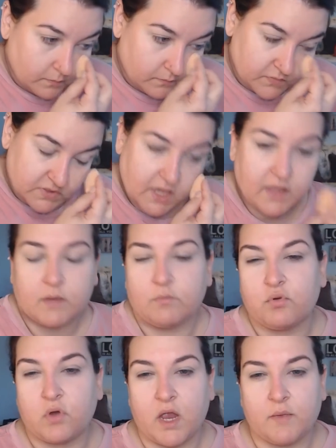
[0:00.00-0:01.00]
it's kind of like
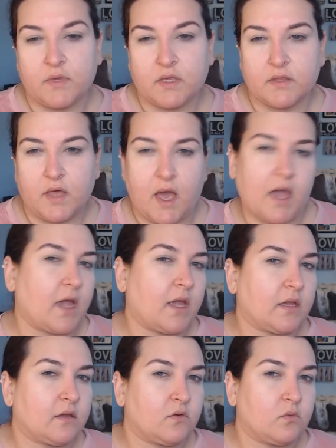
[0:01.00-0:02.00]
priming the
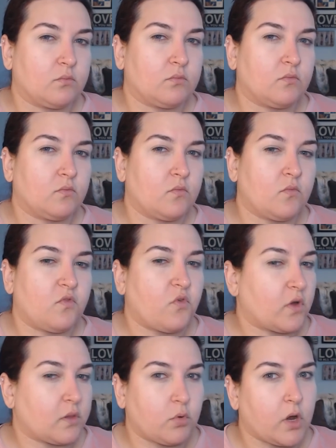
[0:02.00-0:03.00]
eye
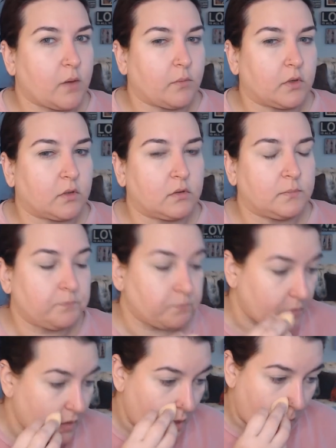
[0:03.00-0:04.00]
for the primer.
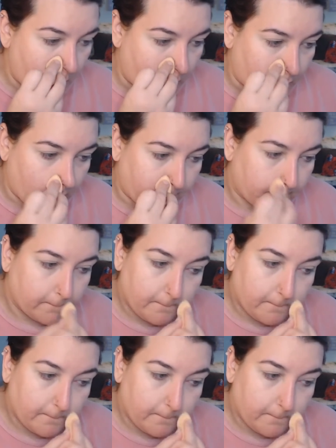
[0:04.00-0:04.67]
And